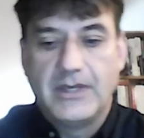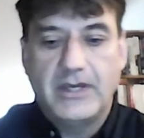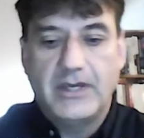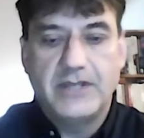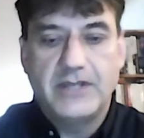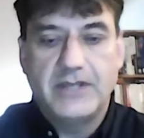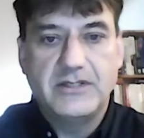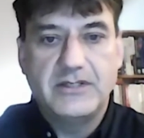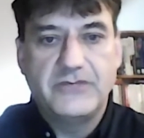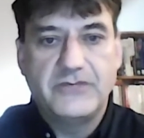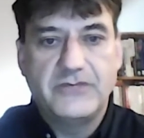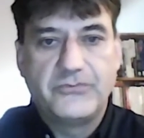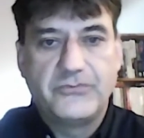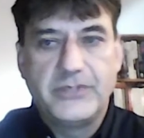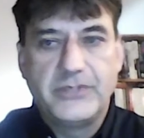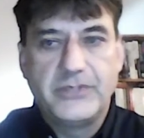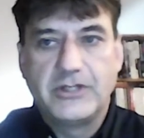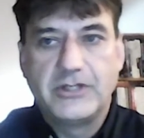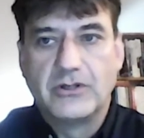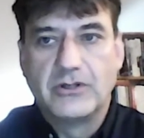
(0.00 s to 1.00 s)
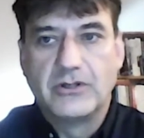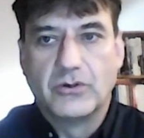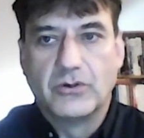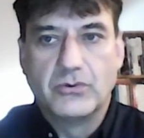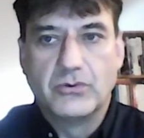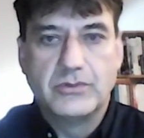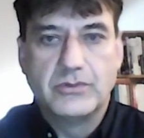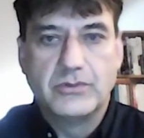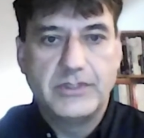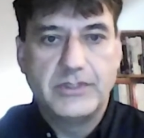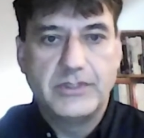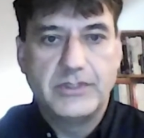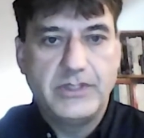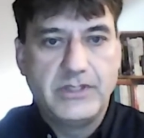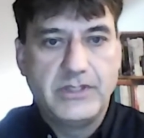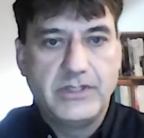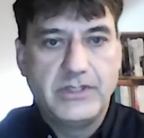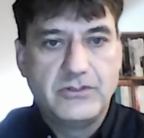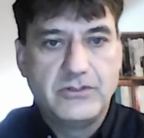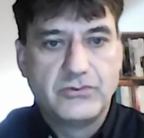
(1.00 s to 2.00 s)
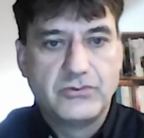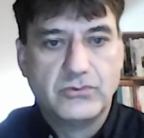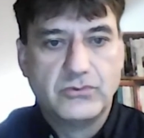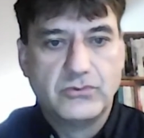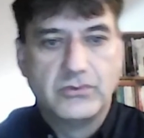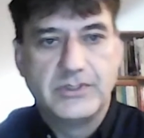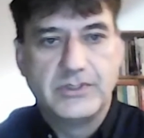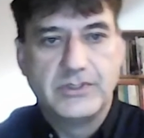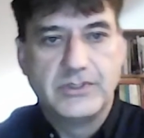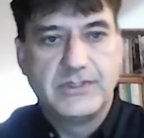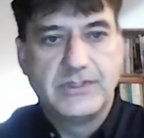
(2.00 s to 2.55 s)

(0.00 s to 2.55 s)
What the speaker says: And if we go into